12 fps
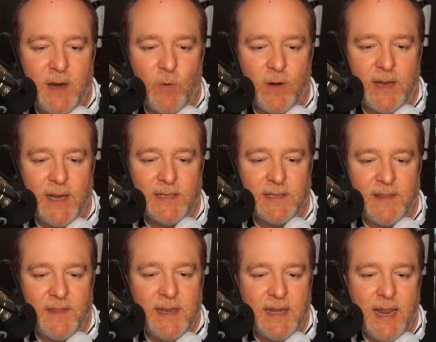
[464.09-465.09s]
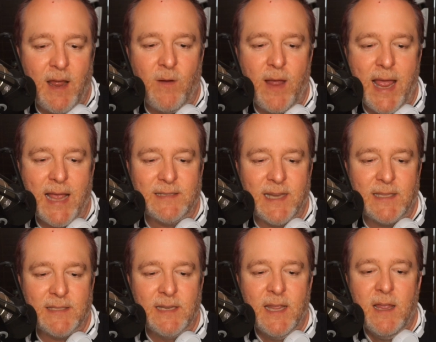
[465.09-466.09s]
Networking is a thing now.
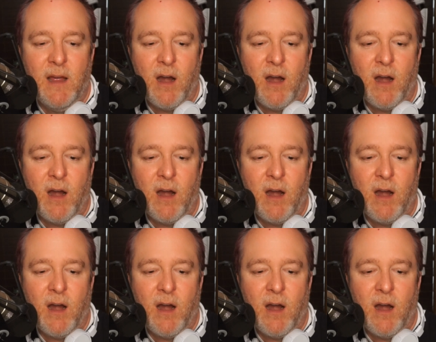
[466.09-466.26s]
Assets